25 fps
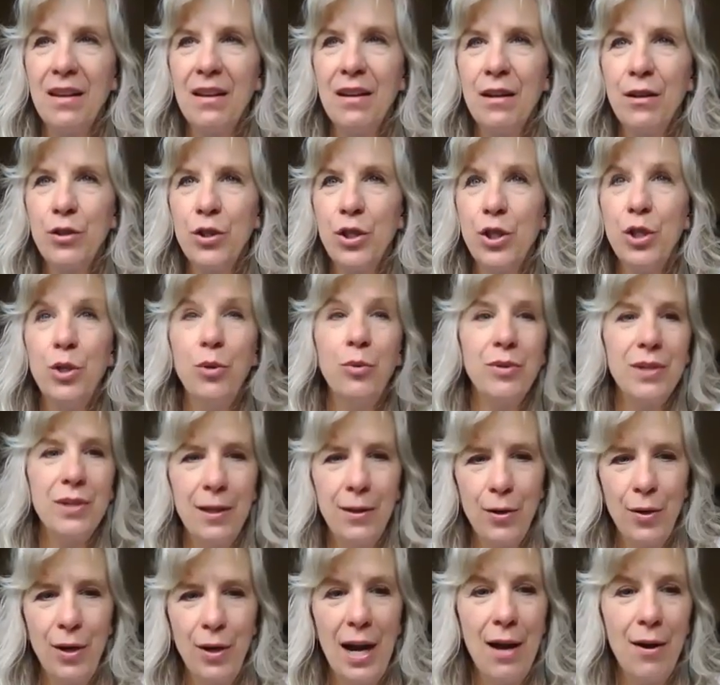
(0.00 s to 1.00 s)
shoot in
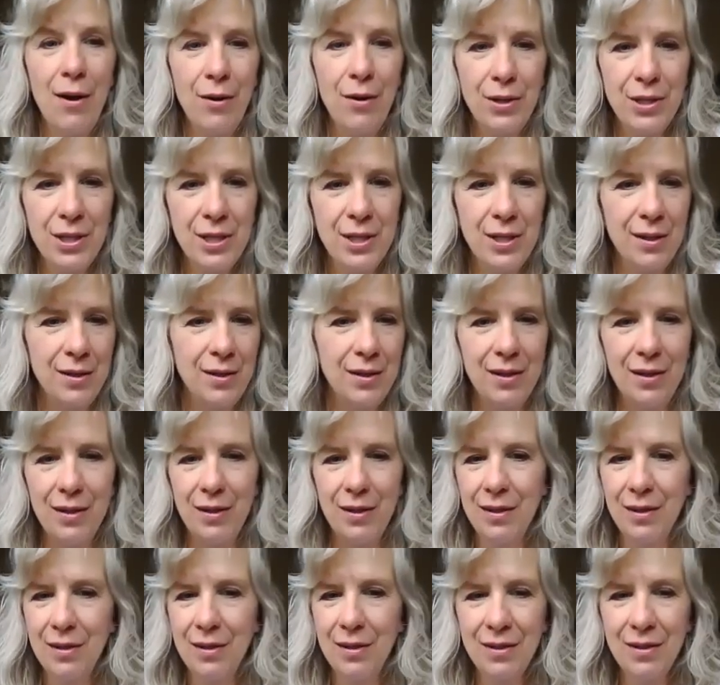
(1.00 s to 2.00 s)
their house
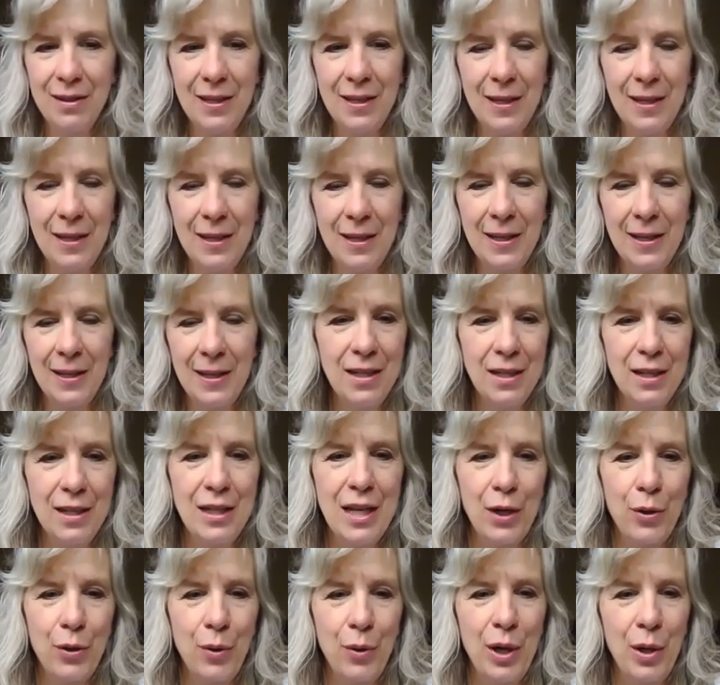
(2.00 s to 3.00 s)
that they to
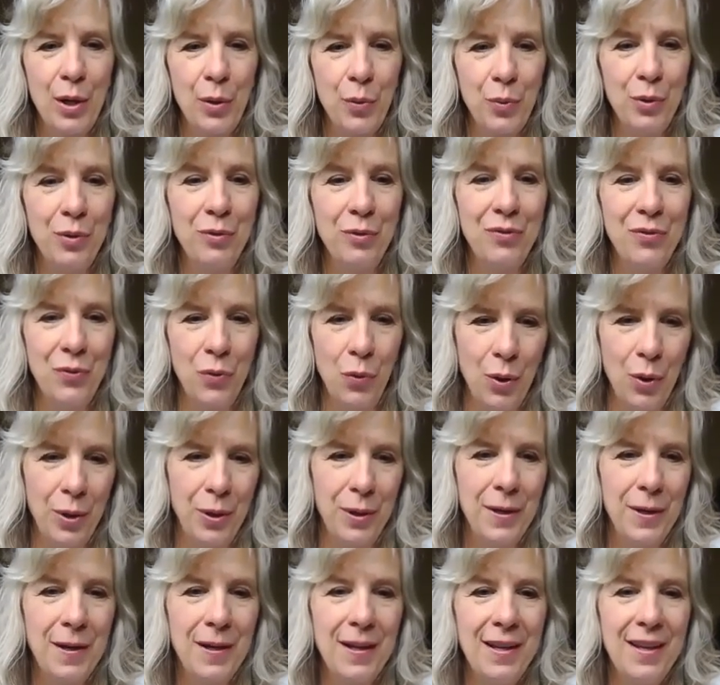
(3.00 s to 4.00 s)
decorate a room for.